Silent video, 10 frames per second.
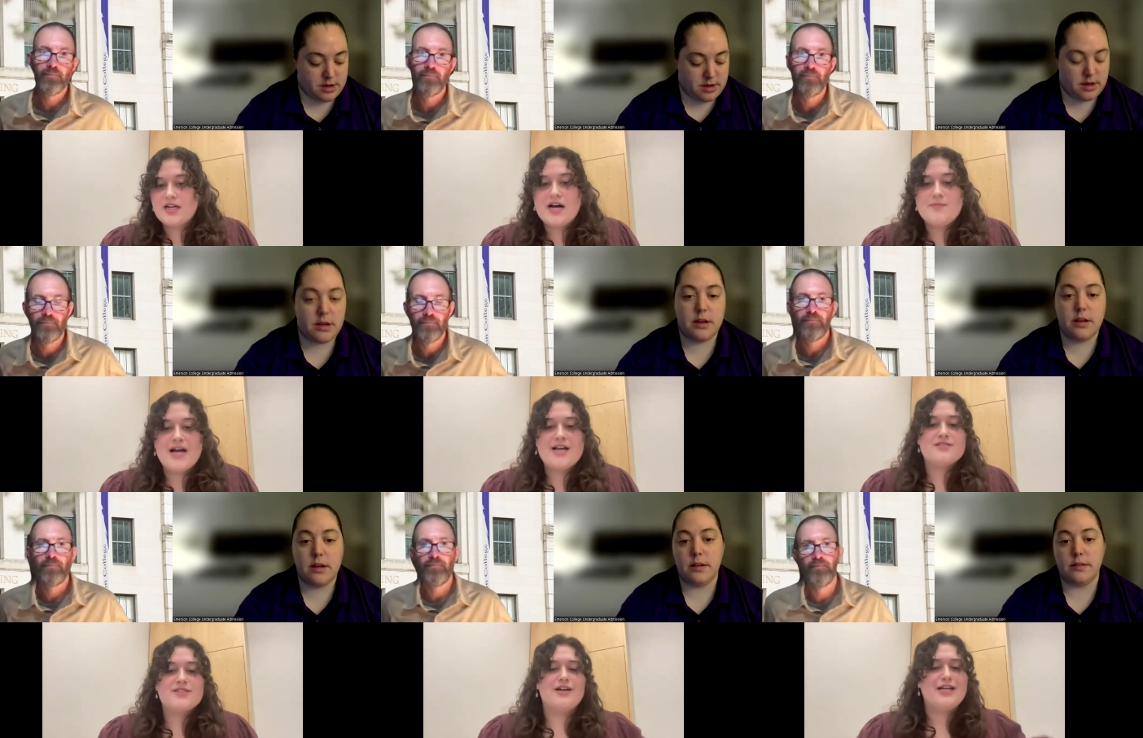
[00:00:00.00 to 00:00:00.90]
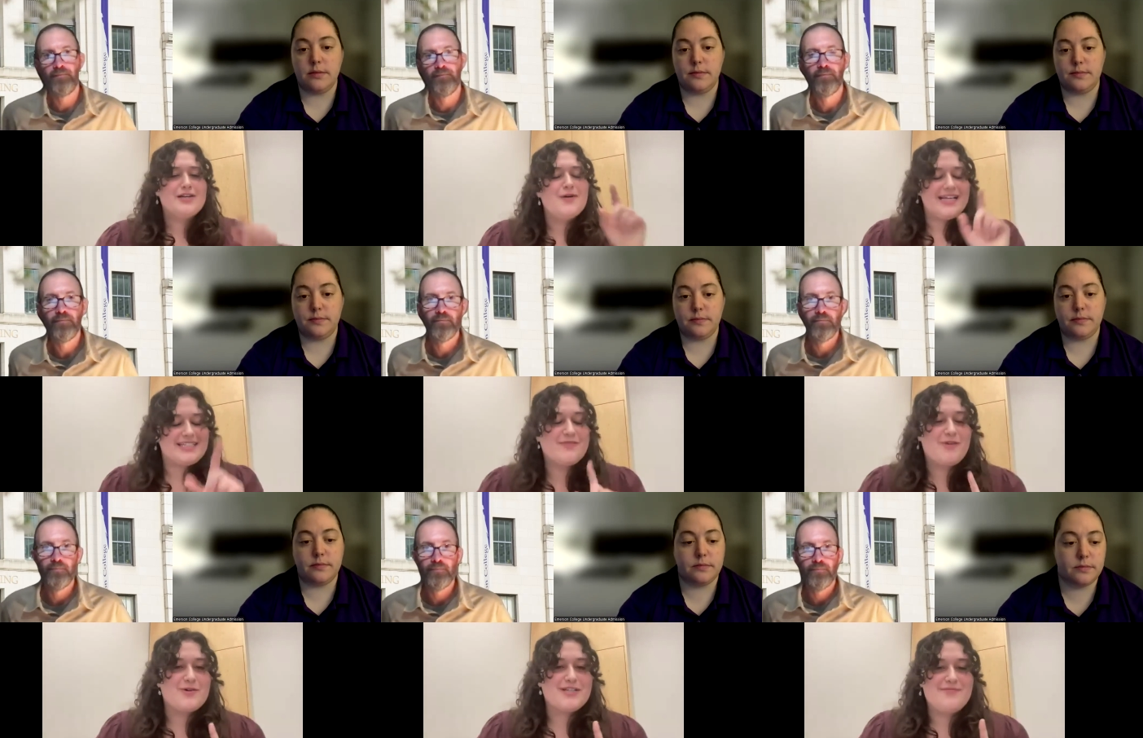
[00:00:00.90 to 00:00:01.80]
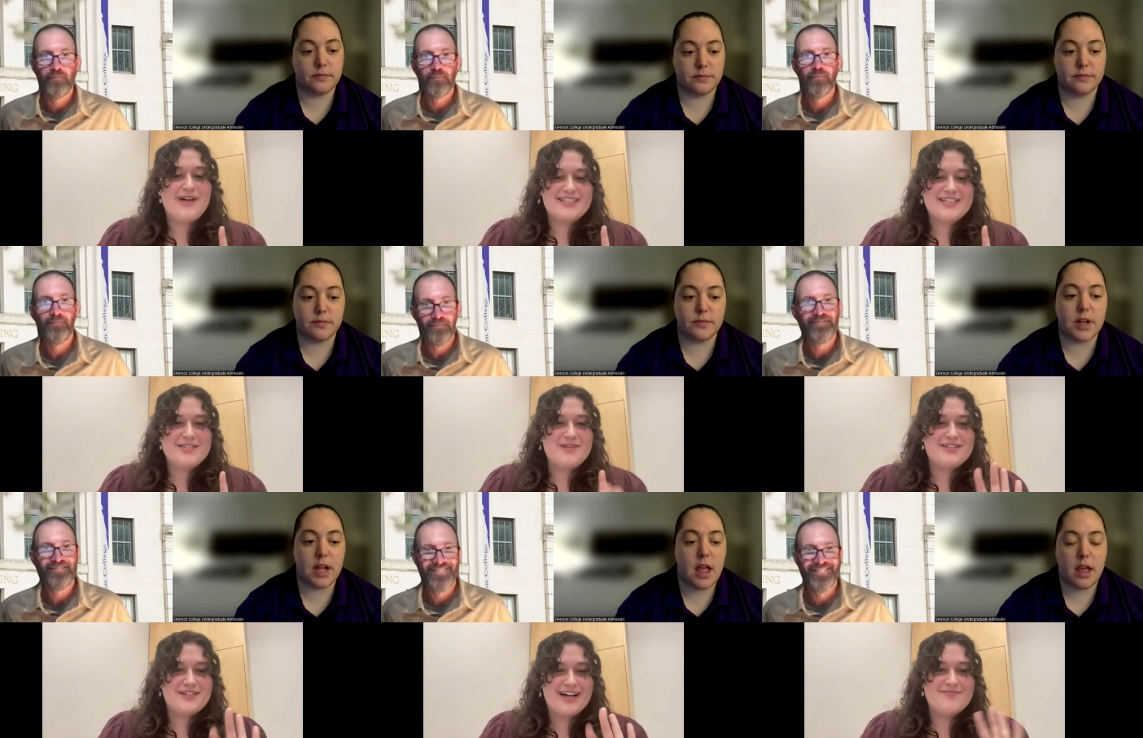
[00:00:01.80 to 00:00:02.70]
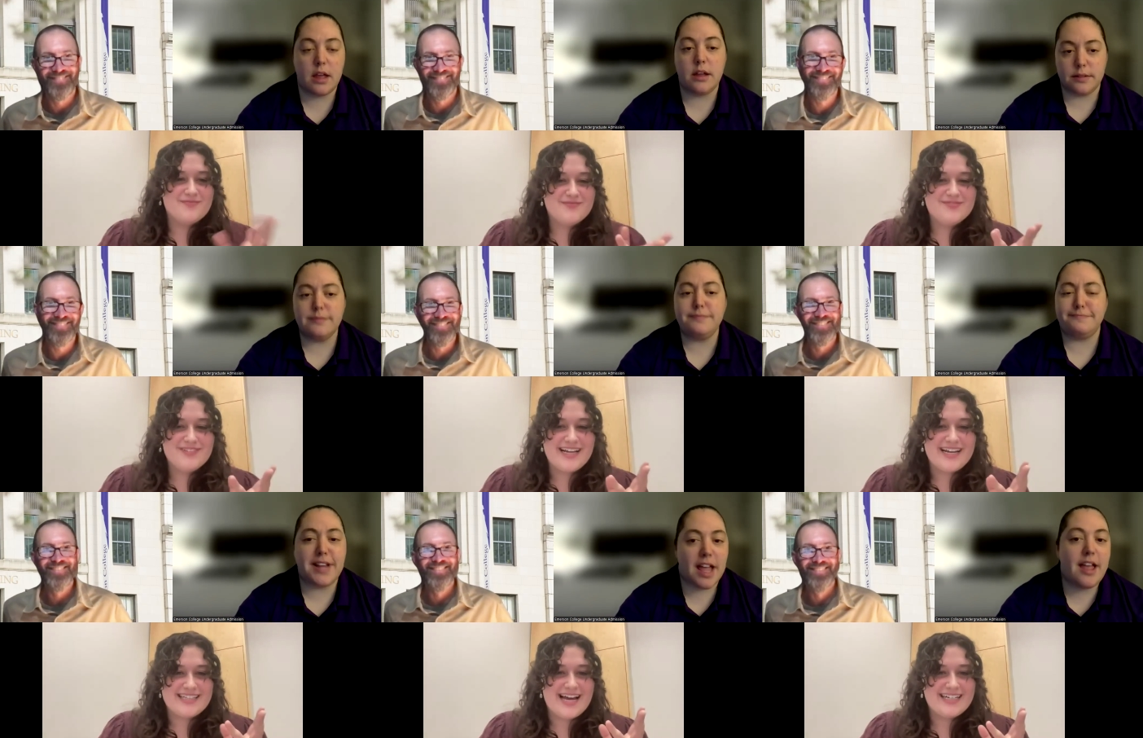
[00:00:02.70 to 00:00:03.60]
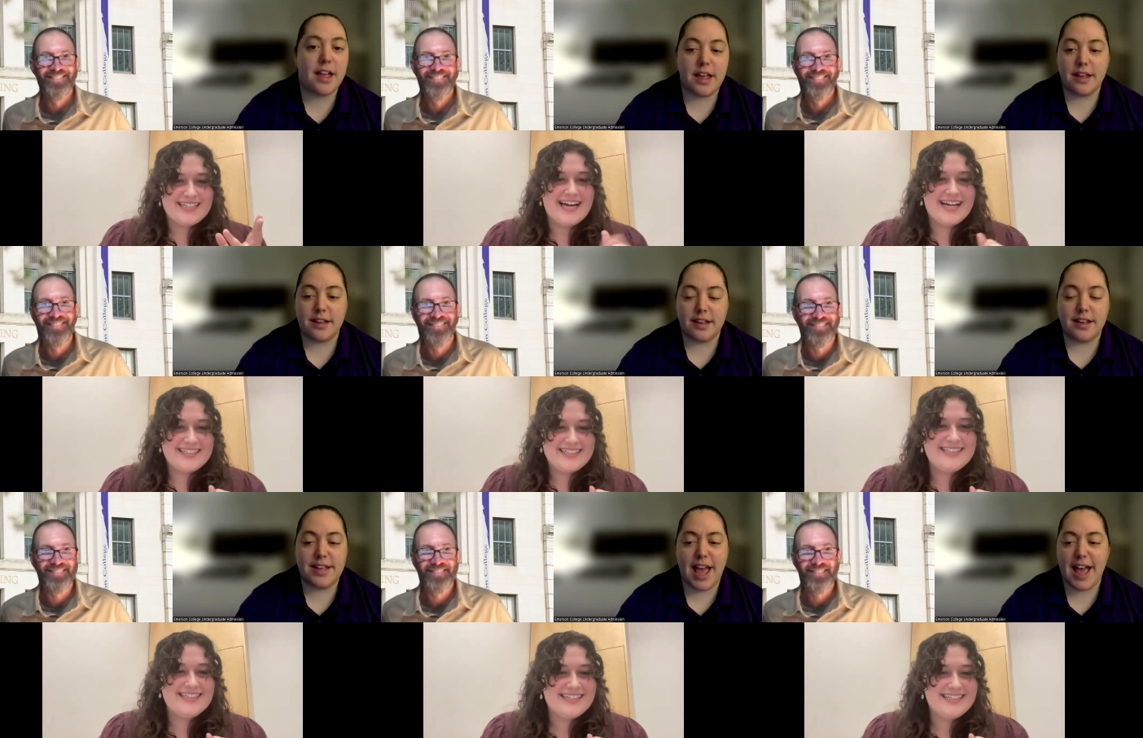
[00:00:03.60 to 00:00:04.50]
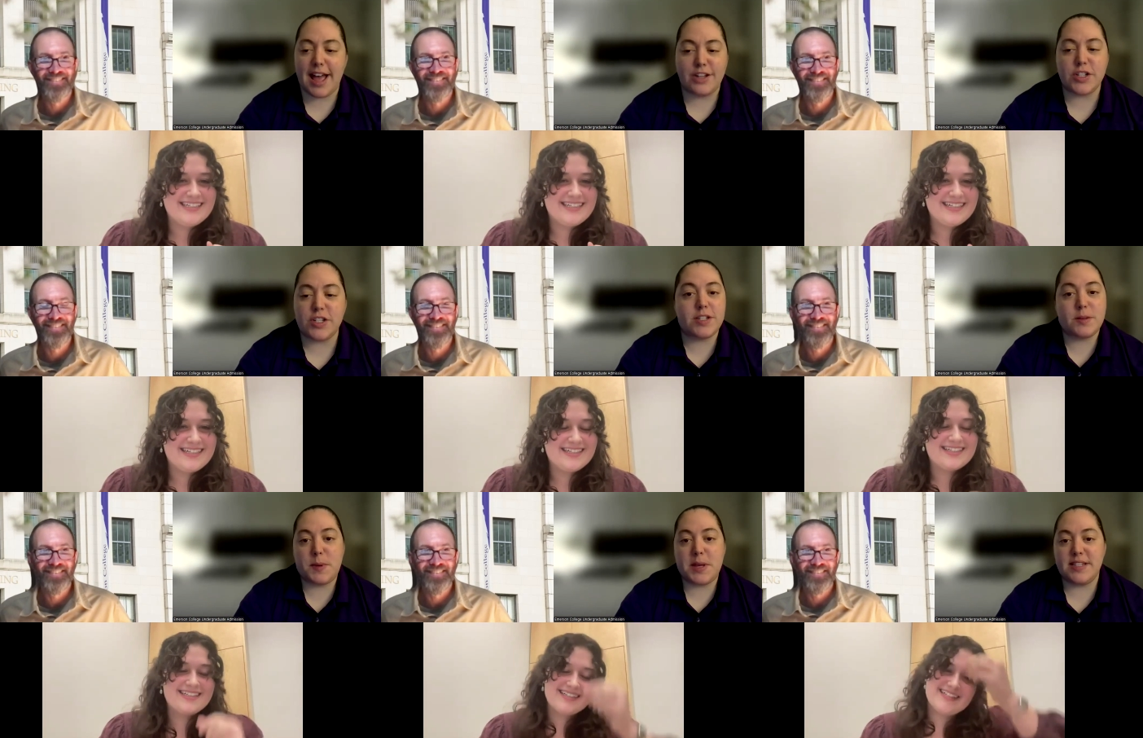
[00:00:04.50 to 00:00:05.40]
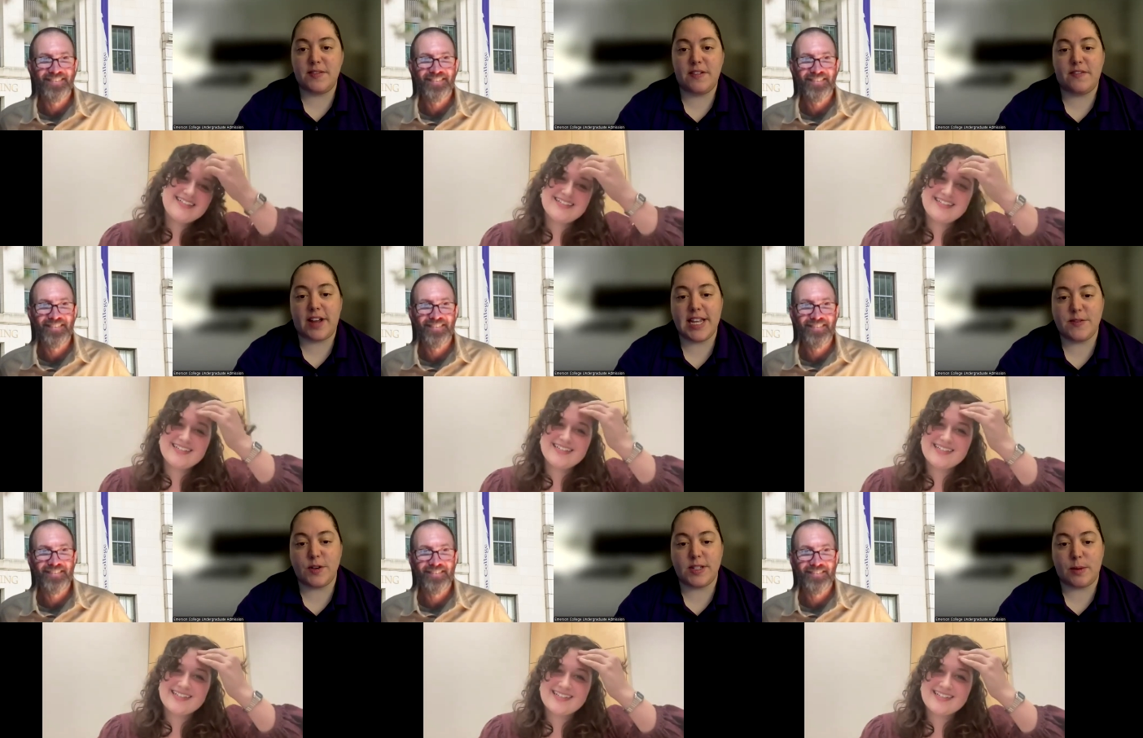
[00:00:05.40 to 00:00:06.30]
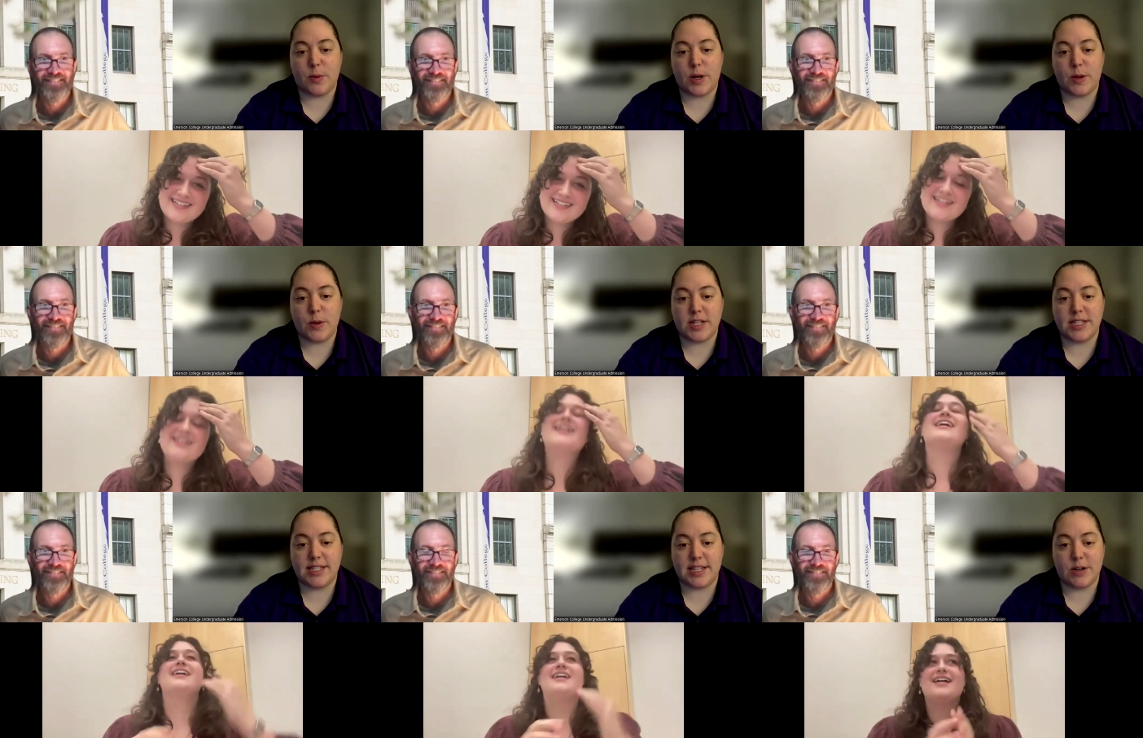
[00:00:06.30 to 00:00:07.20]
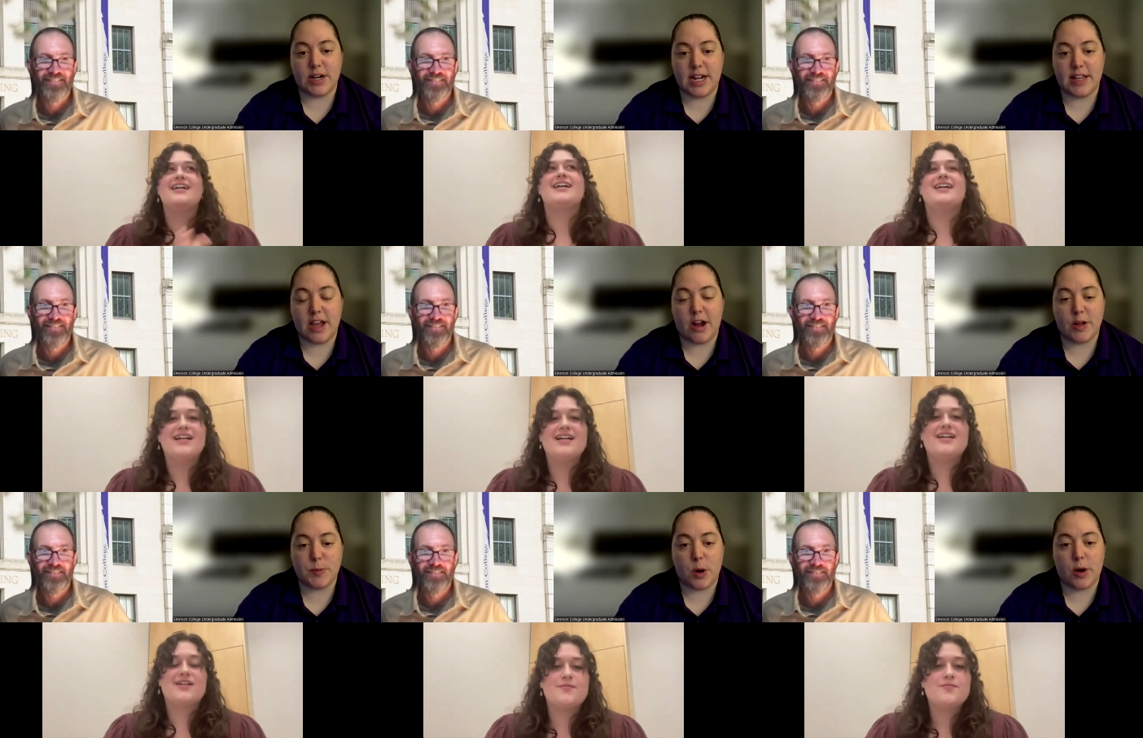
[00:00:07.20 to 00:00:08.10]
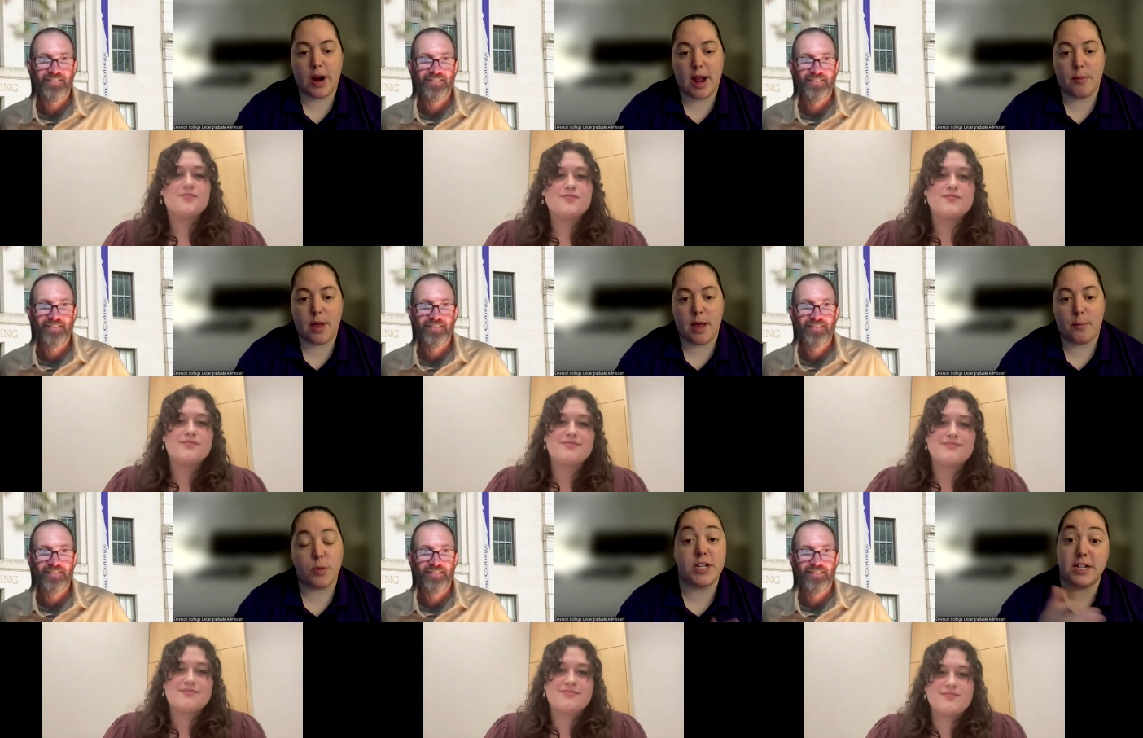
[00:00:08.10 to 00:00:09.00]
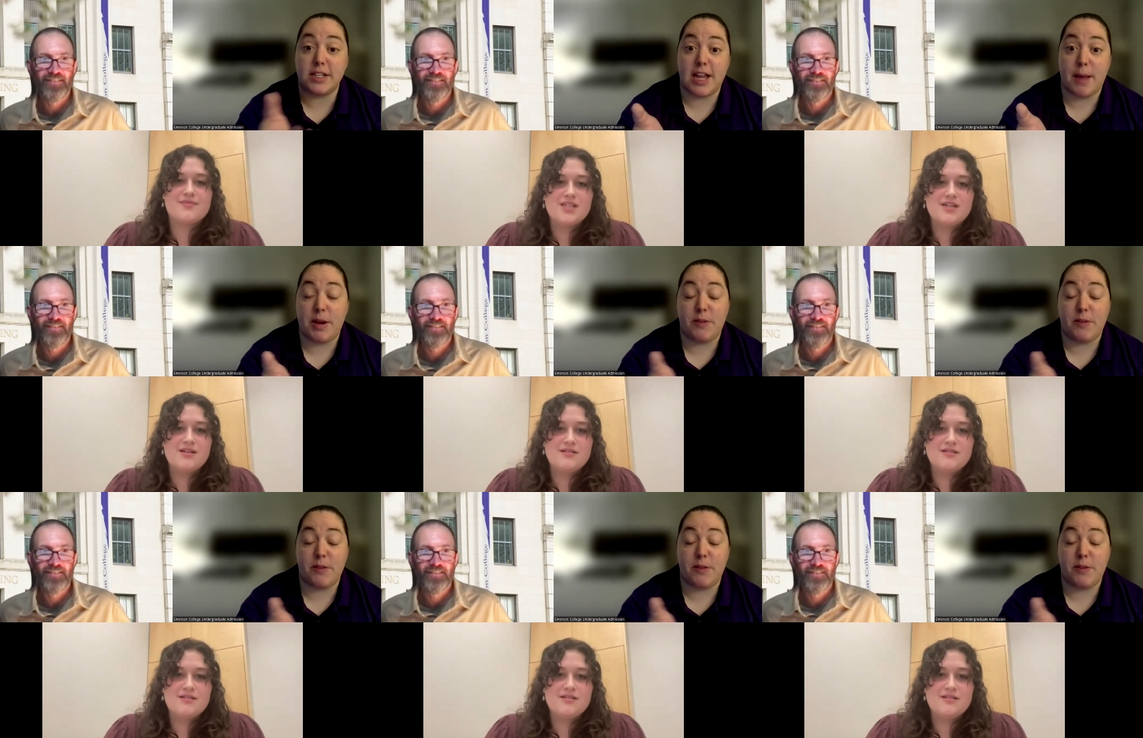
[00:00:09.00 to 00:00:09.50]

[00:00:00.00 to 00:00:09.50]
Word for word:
Speaker 1: um, sorry, can you ask it one more time, actually, to make sure I'm getting that? Yeah. Yeah,
Speaker 2: just just a piece of advice for someone who's considering the honors program, um, particularly, I